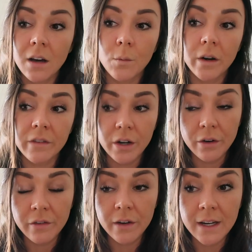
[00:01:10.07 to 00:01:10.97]
on one of her
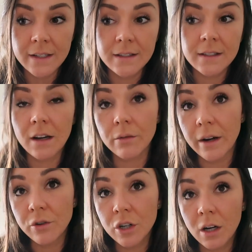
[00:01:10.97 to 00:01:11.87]
ovaries
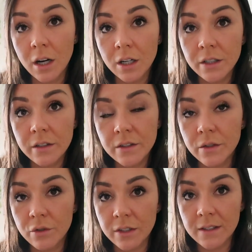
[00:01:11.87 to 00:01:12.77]
around her heart,
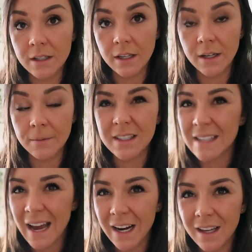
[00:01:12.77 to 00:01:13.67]
so just the
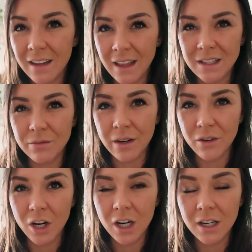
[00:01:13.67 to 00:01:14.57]
sac that's around
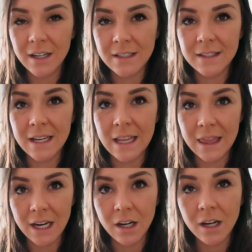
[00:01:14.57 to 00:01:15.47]
her heart, it's
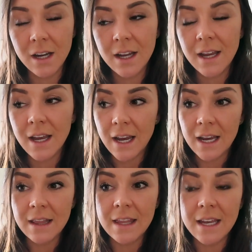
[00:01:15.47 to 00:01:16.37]
in there,
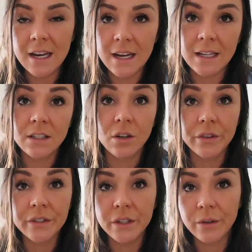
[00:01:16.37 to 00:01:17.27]
and then it's
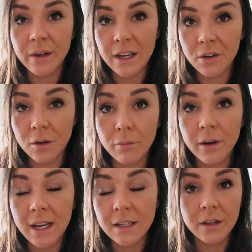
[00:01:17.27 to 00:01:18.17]
also in her
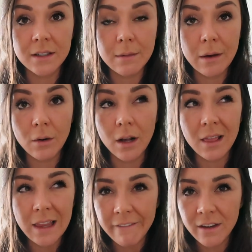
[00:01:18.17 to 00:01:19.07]
brain. There's about
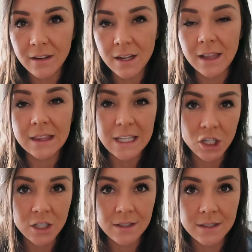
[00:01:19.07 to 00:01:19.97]
11
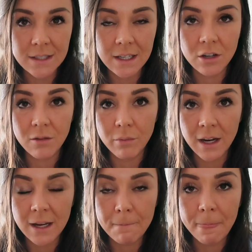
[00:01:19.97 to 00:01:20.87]
lesions in her
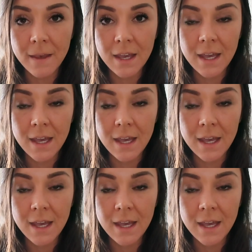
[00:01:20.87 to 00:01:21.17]
brain,